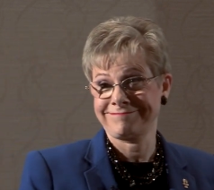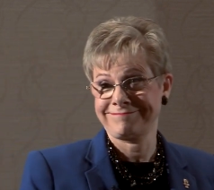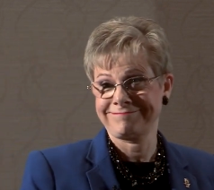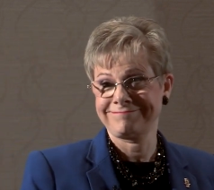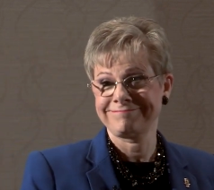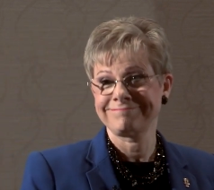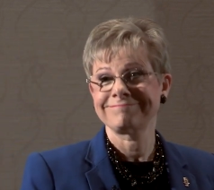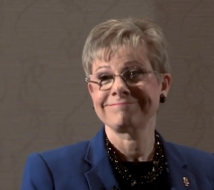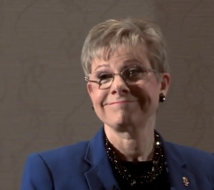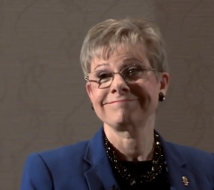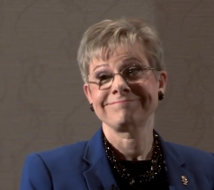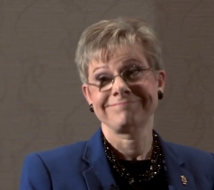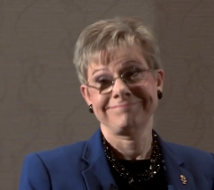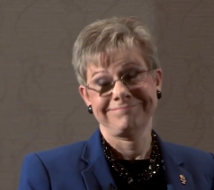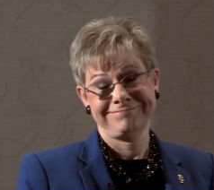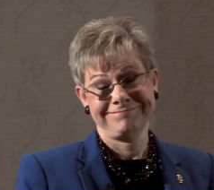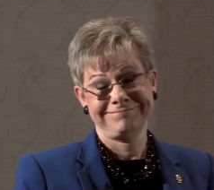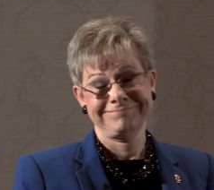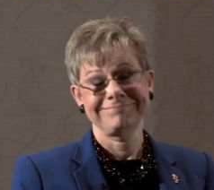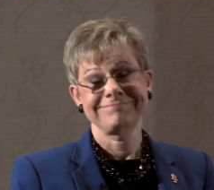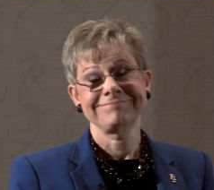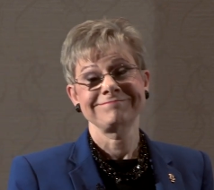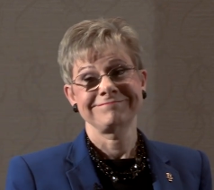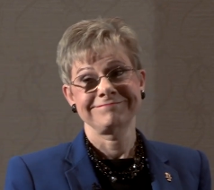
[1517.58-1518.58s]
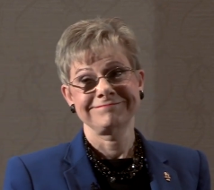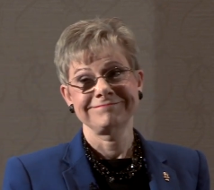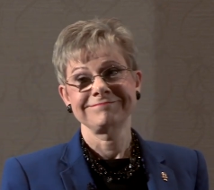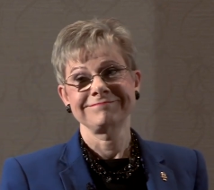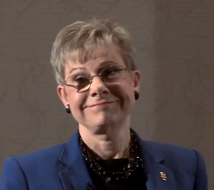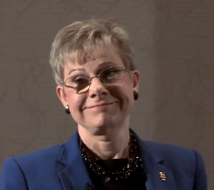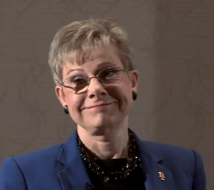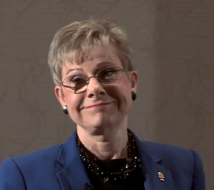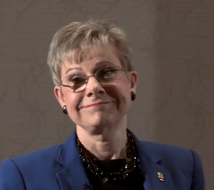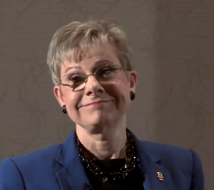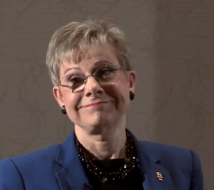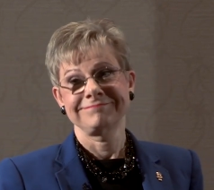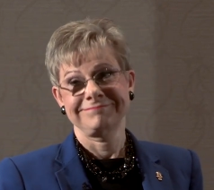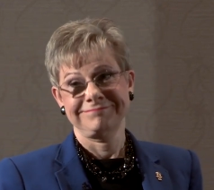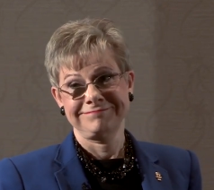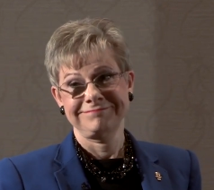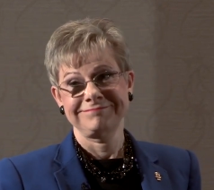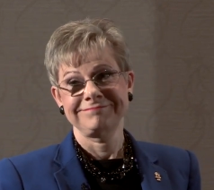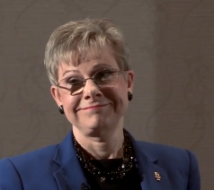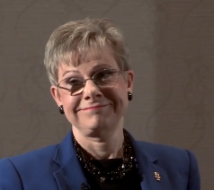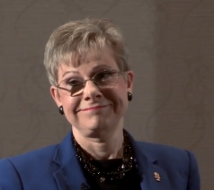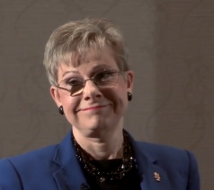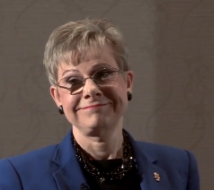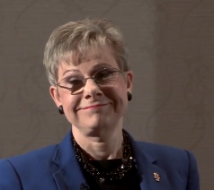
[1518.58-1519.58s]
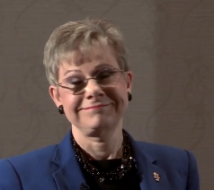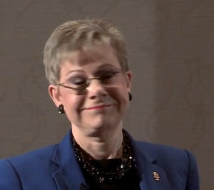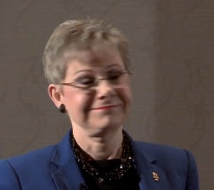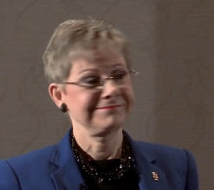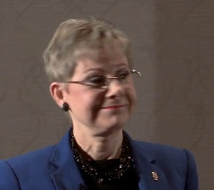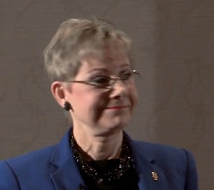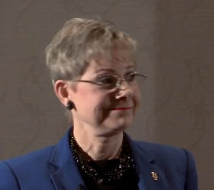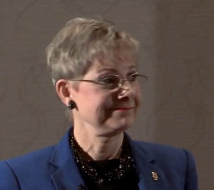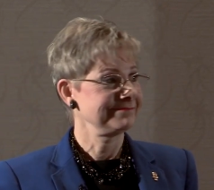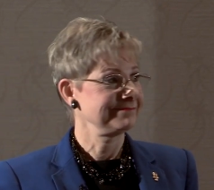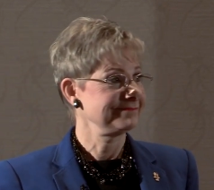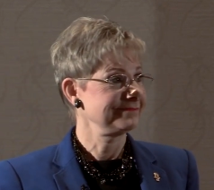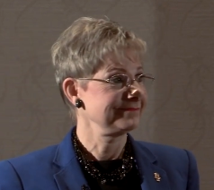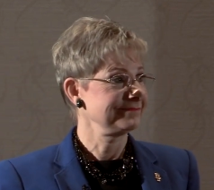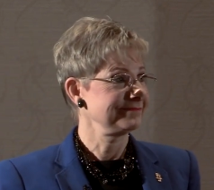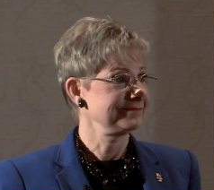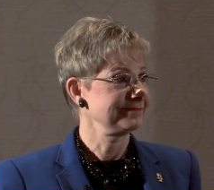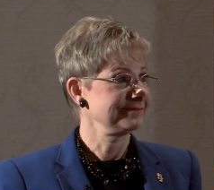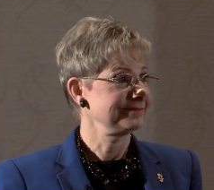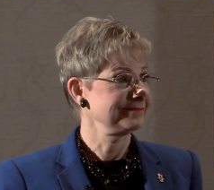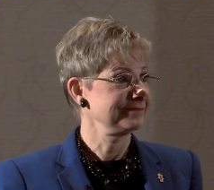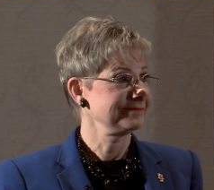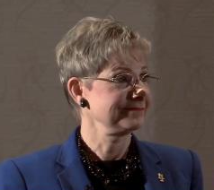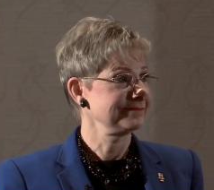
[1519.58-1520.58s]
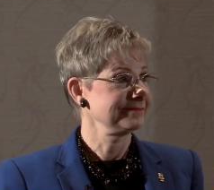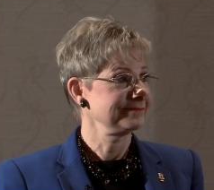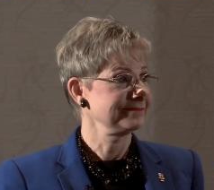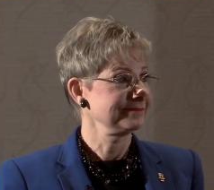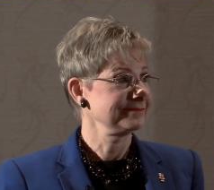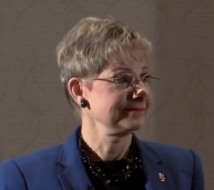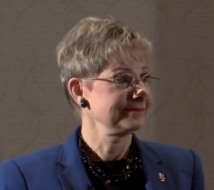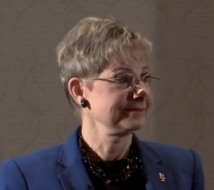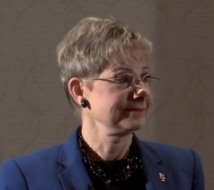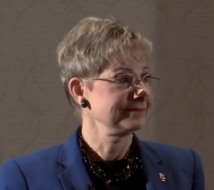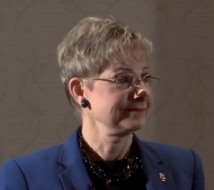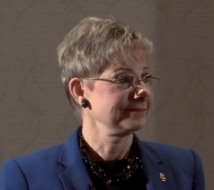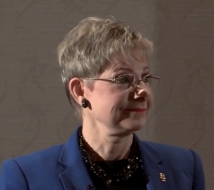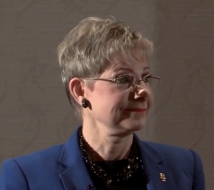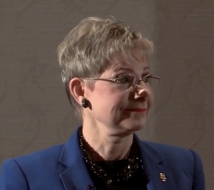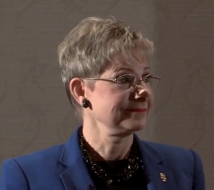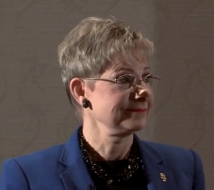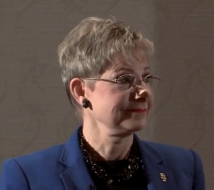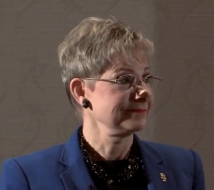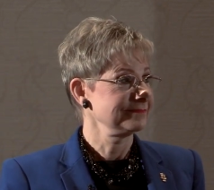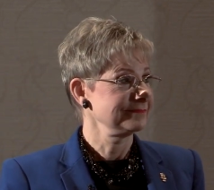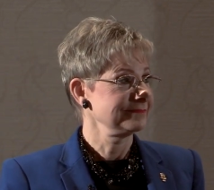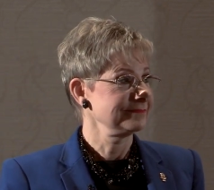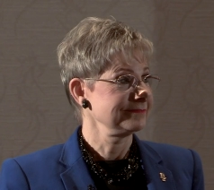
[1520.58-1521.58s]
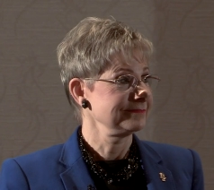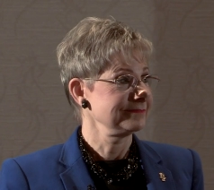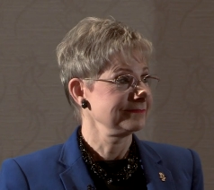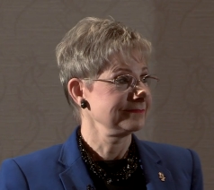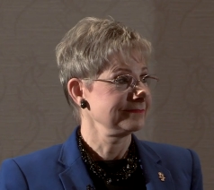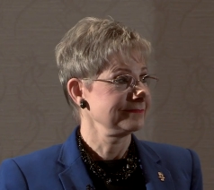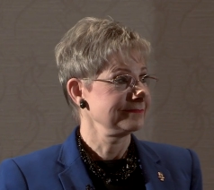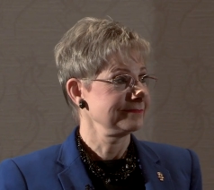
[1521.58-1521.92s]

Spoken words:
(silence)